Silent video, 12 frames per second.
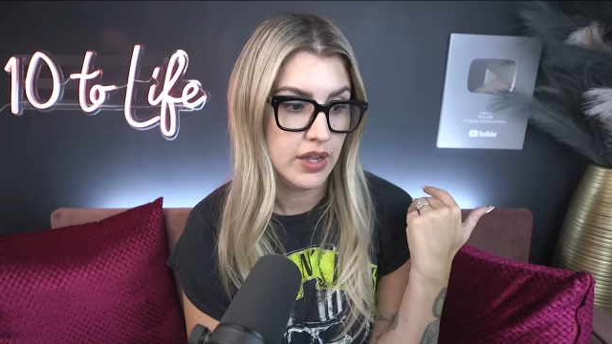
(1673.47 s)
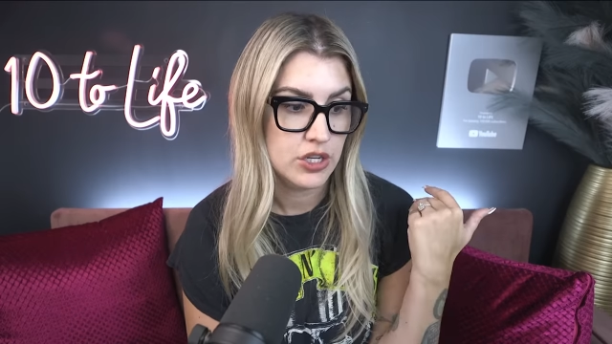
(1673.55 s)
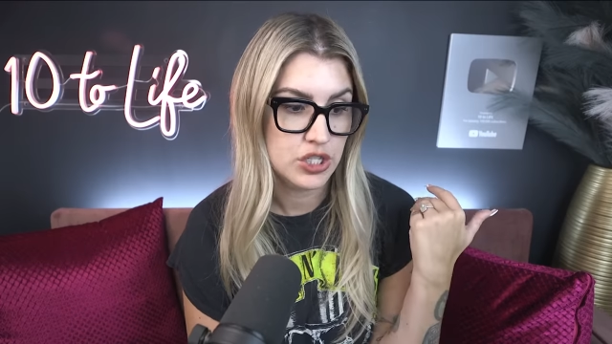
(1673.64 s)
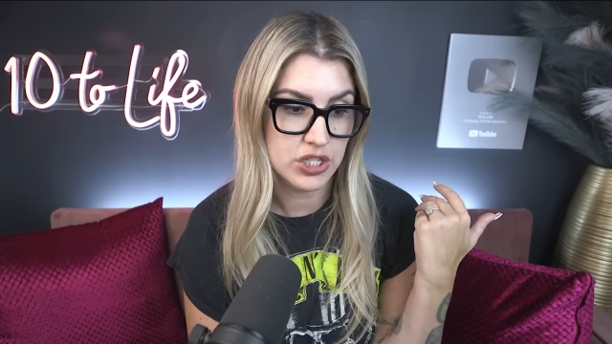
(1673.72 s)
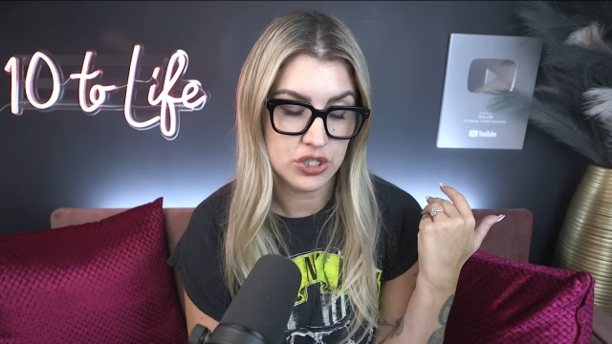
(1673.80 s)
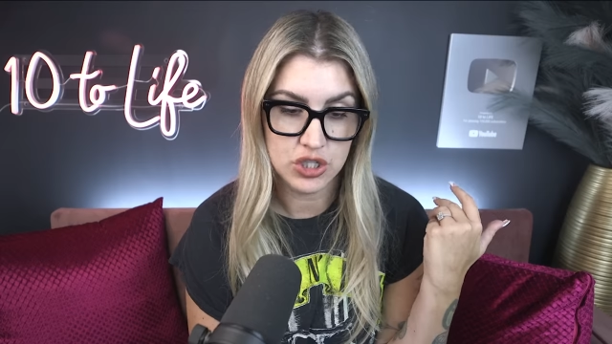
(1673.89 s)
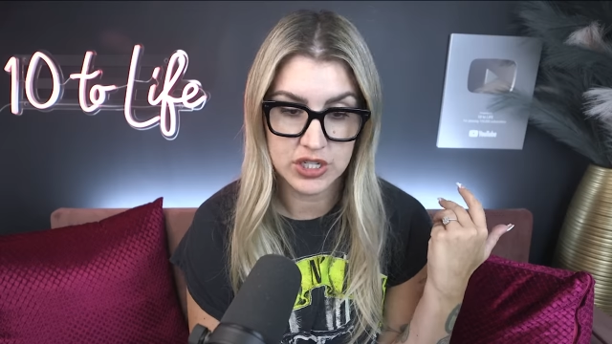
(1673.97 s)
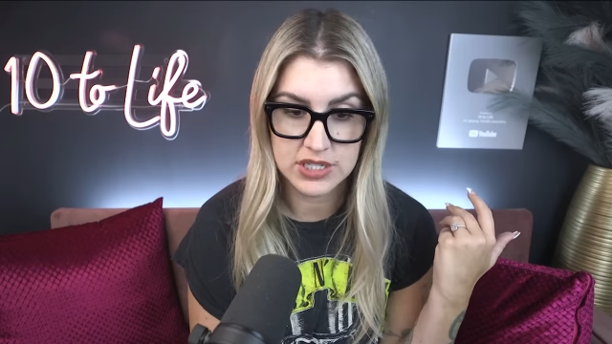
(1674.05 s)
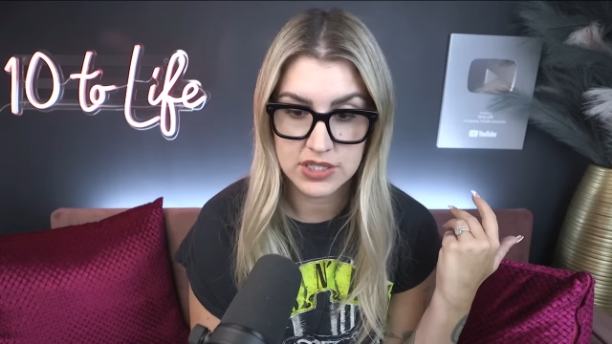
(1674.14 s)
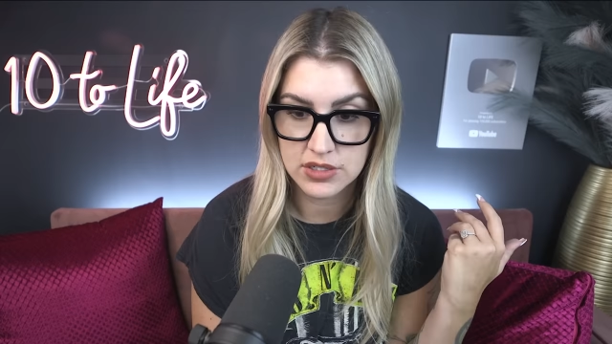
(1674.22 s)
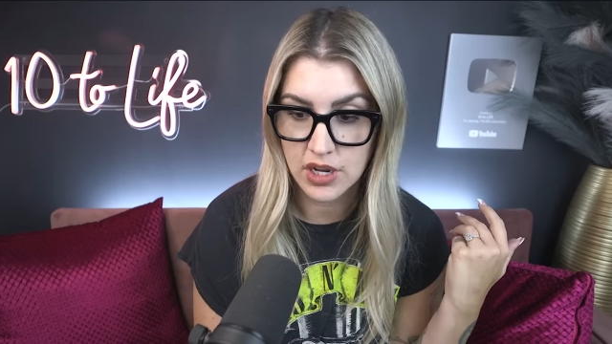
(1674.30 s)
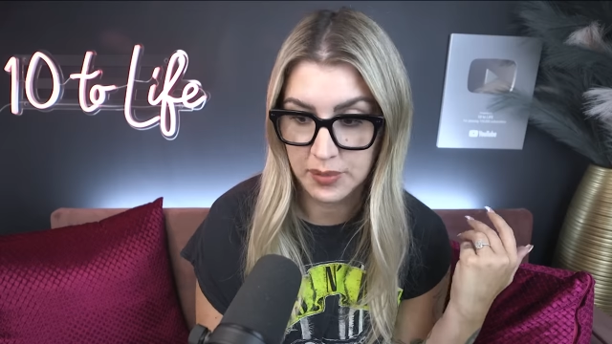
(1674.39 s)
she's
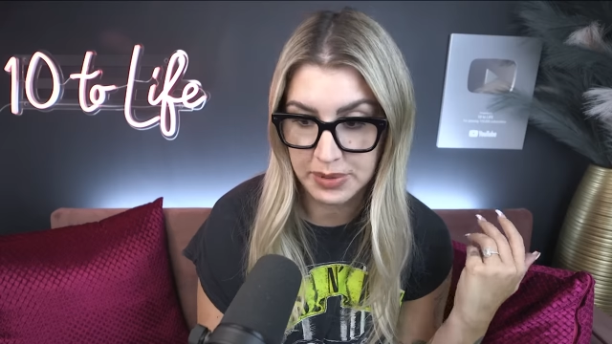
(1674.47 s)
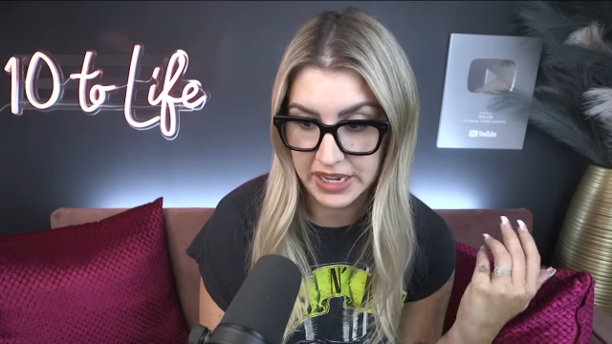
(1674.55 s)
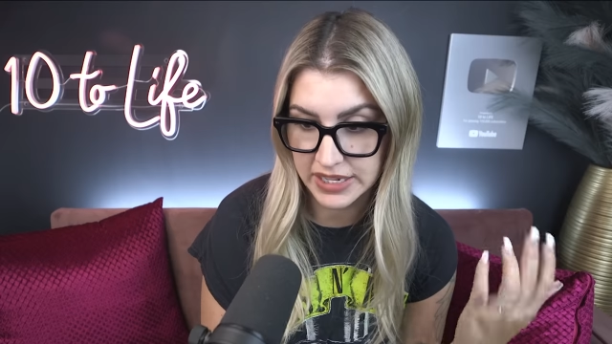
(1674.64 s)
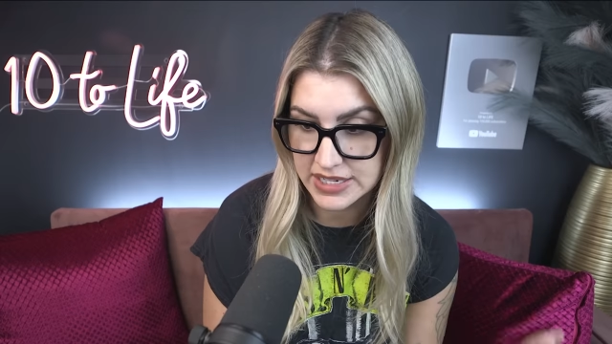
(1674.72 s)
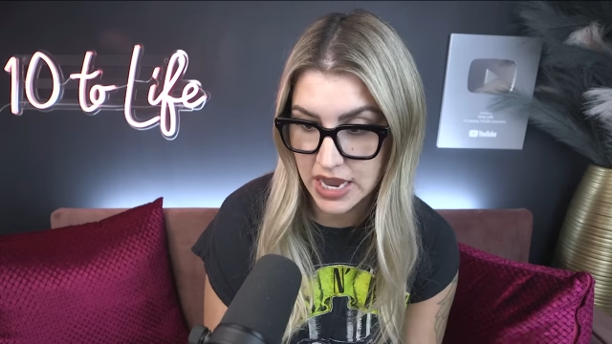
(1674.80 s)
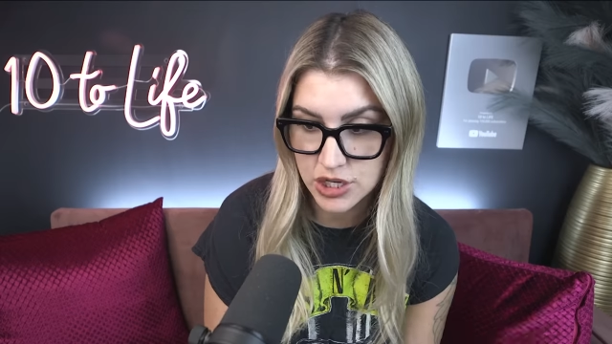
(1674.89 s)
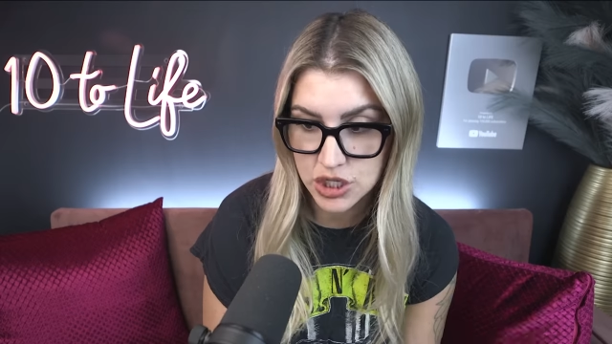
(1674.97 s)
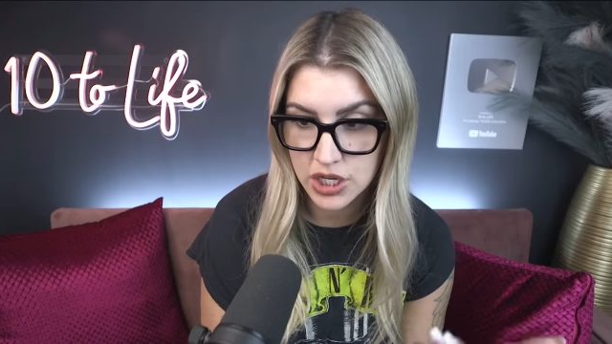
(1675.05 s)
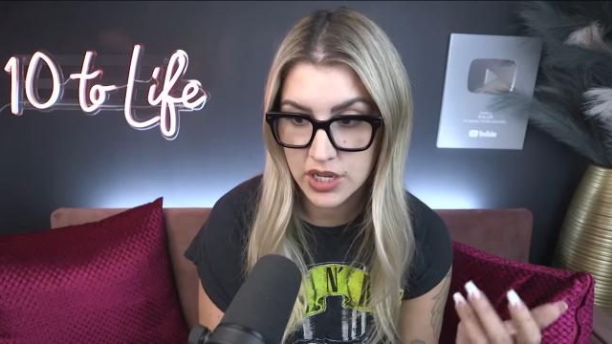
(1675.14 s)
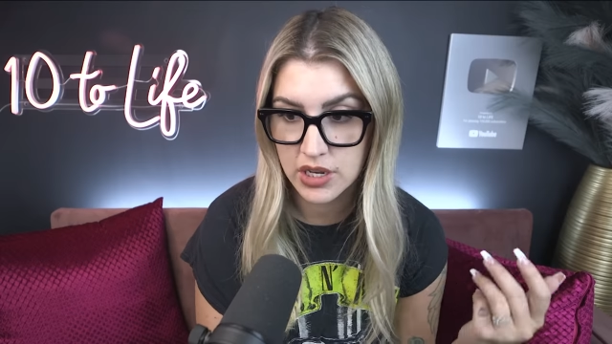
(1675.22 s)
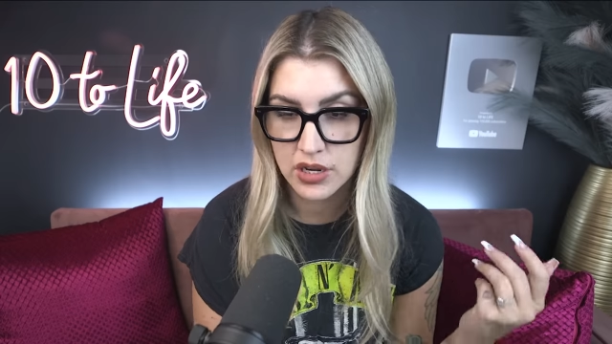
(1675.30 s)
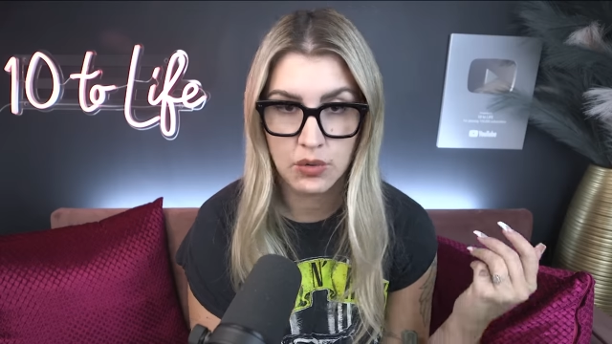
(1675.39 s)
just not paying
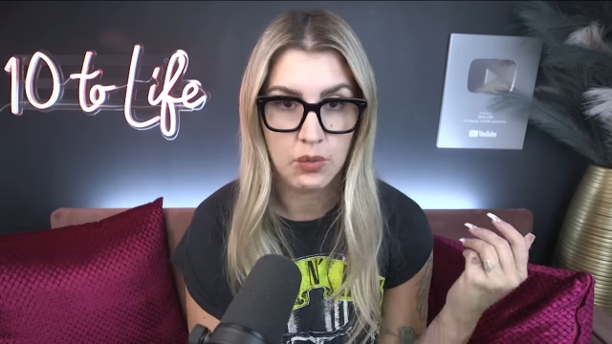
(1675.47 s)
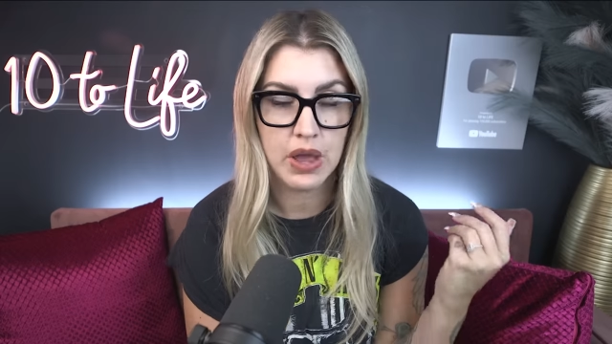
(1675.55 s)
attention,